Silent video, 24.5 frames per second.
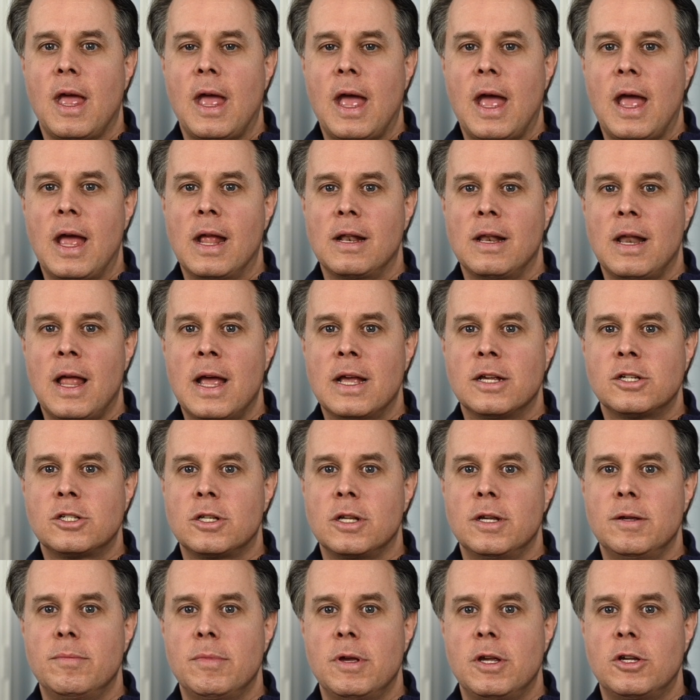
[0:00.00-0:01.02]
And
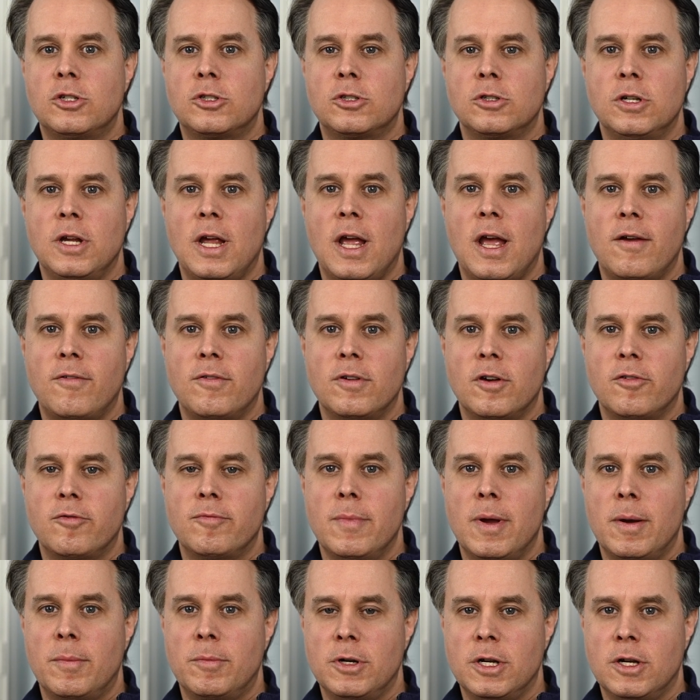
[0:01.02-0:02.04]
lastly, make sure you have enough
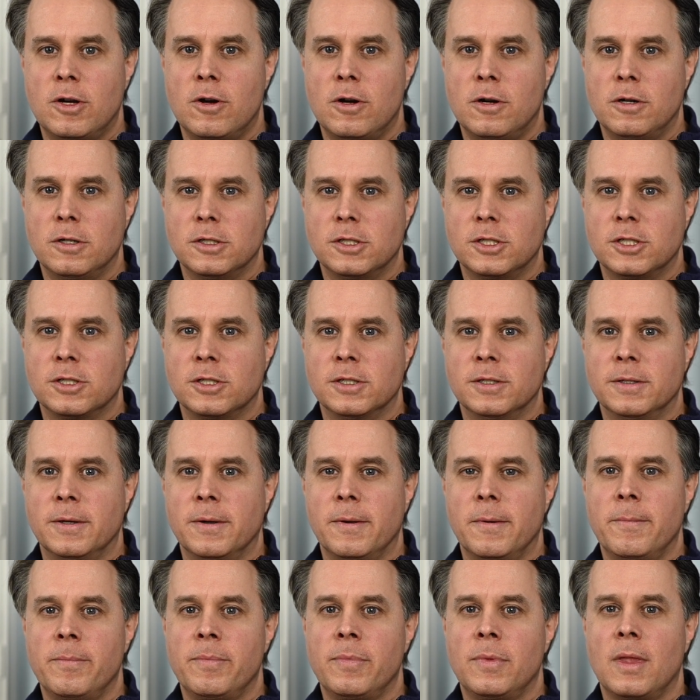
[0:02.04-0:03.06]
memory cards.
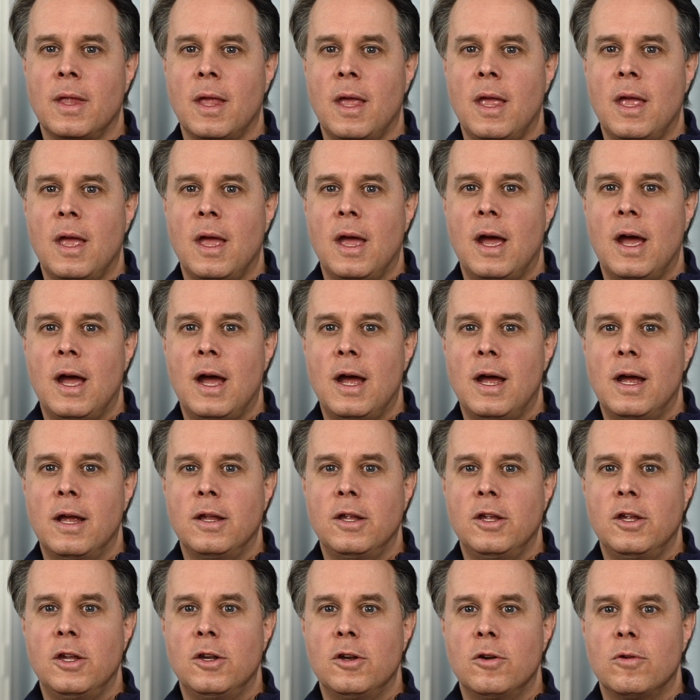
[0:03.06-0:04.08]

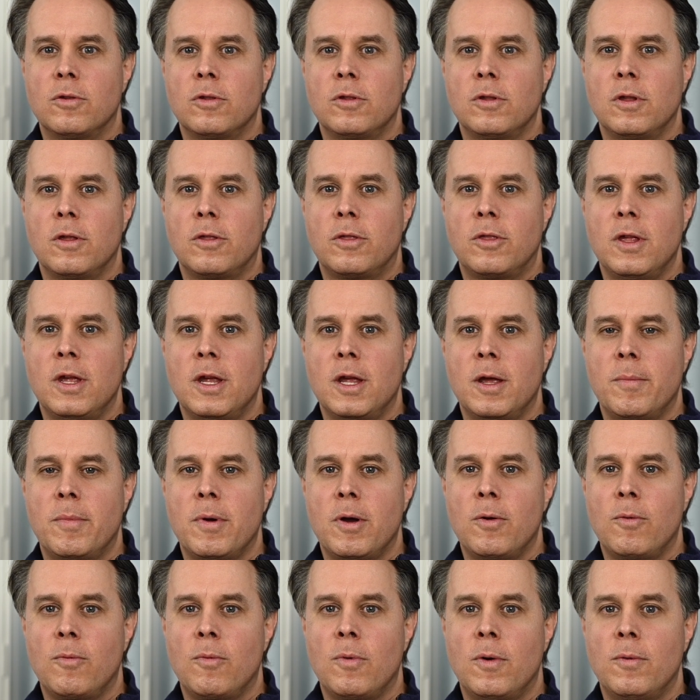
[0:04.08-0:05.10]
The thing
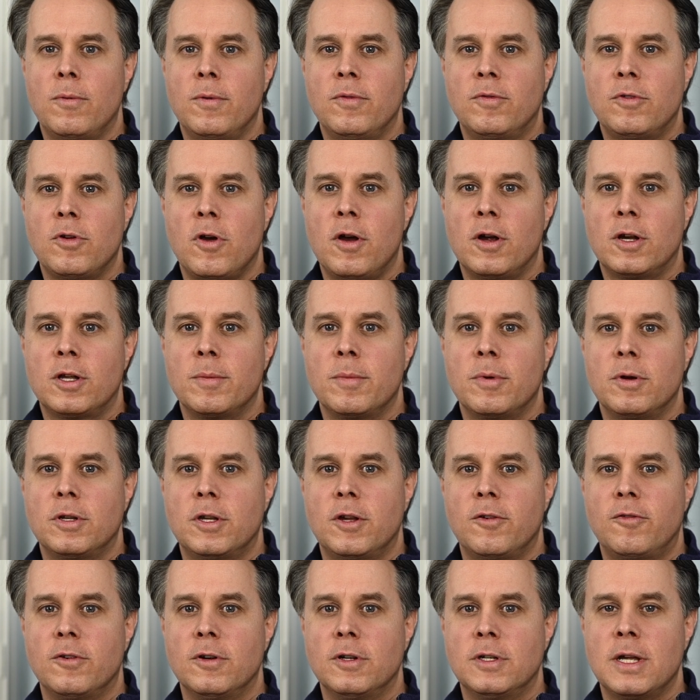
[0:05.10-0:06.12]
about what we've talked about,
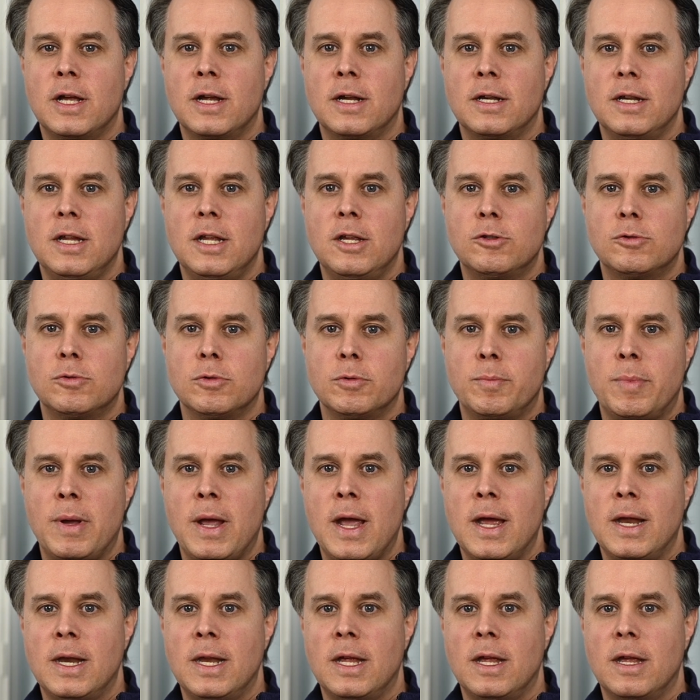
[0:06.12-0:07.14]
different techniques with
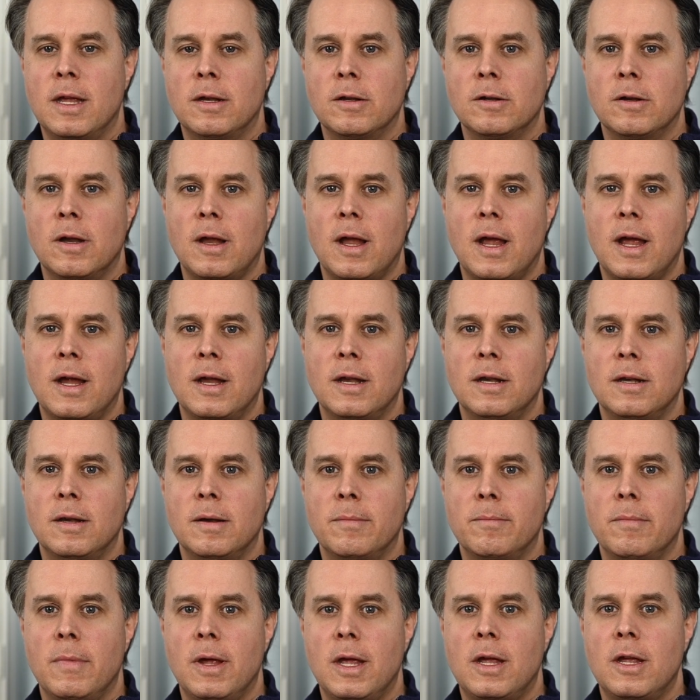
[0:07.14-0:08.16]
panning
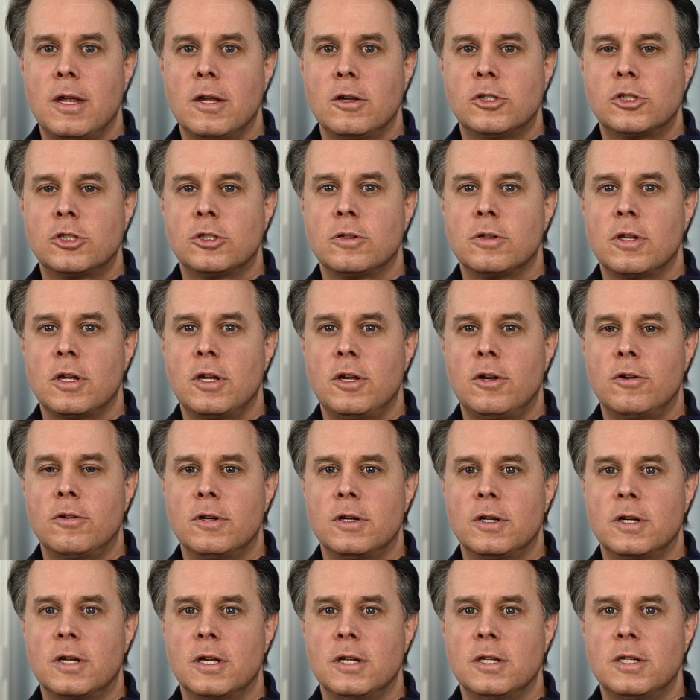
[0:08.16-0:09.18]
and making sure that you're
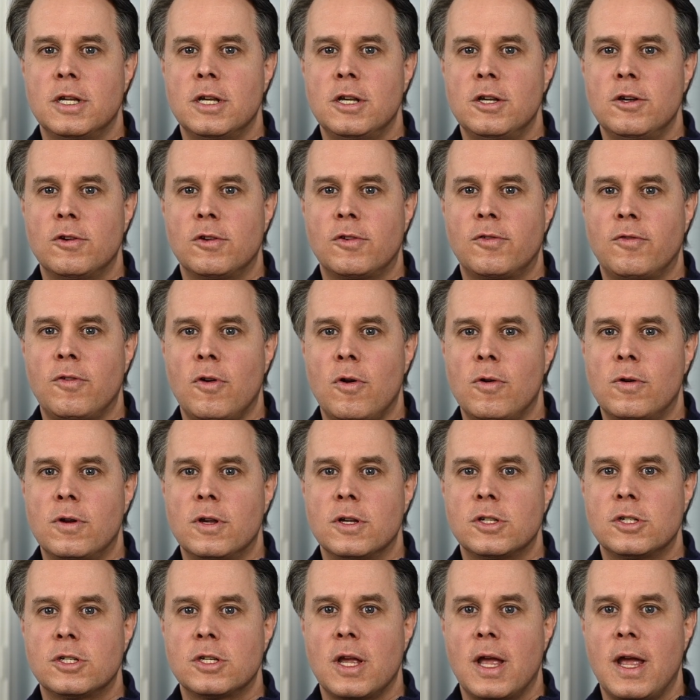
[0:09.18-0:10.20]
in continuous
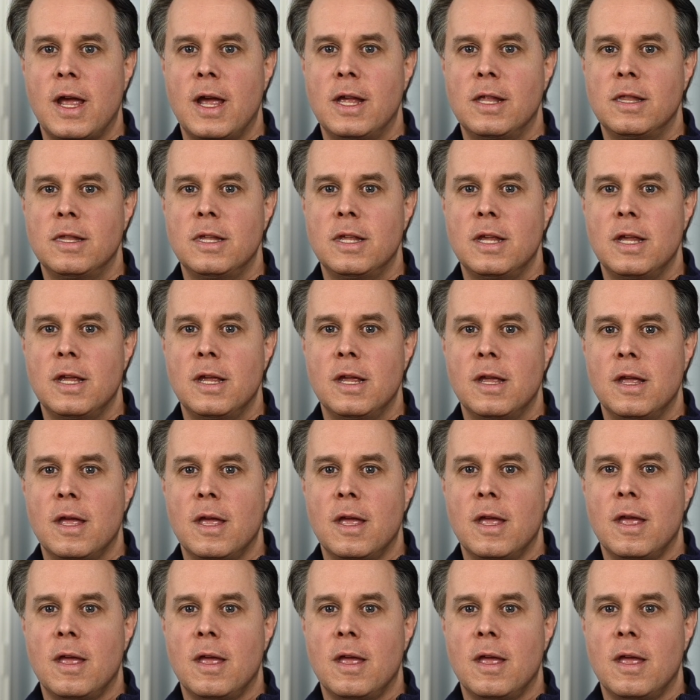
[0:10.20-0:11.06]
focus, and the